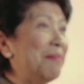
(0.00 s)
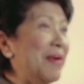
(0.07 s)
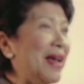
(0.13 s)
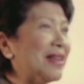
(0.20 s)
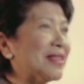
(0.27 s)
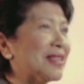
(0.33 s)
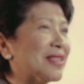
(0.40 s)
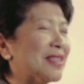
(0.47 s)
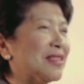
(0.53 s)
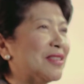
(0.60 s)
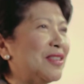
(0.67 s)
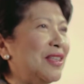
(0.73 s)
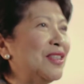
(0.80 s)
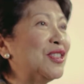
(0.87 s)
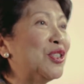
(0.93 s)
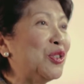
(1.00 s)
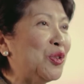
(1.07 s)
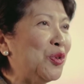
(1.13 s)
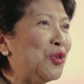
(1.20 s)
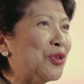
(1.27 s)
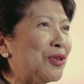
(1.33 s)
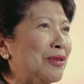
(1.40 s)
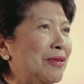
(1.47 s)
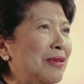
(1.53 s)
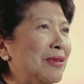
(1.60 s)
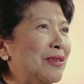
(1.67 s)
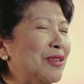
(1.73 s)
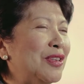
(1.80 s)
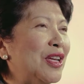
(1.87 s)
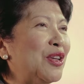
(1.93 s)
best
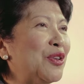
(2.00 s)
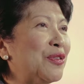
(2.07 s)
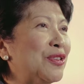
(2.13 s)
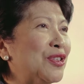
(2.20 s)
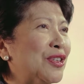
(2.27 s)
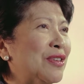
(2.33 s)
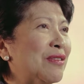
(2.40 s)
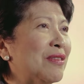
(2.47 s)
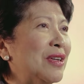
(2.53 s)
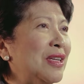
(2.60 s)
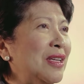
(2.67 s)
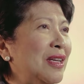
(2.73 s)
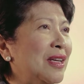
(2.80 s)
institution to take your engineering